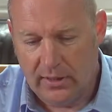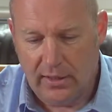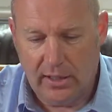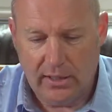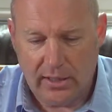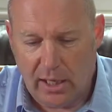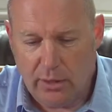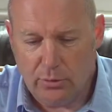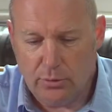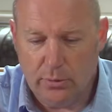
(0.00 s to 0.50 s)

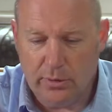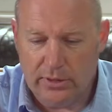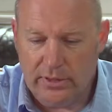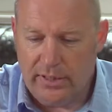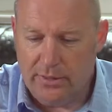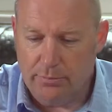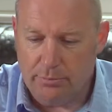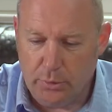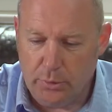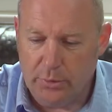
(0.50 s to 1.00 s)
And how do I
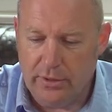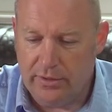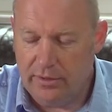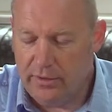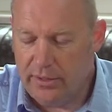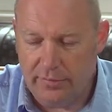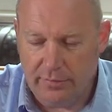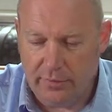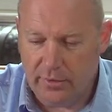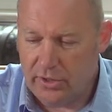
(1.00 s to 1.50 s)
then put
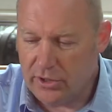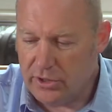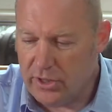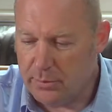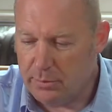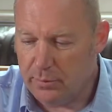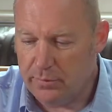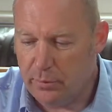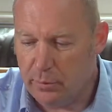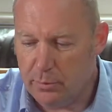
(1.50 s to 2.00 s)
in different
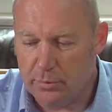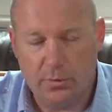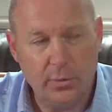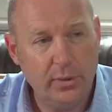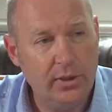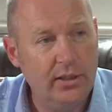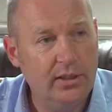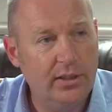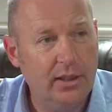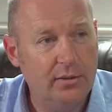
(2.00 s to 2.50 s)
assessment forms
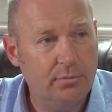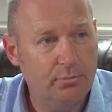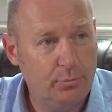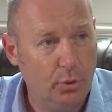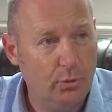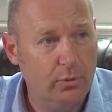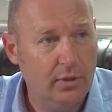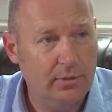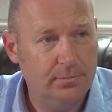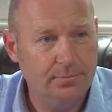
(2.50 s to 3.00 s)
within that
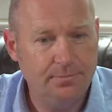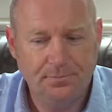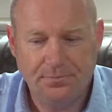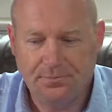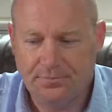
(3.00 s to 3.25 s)
program.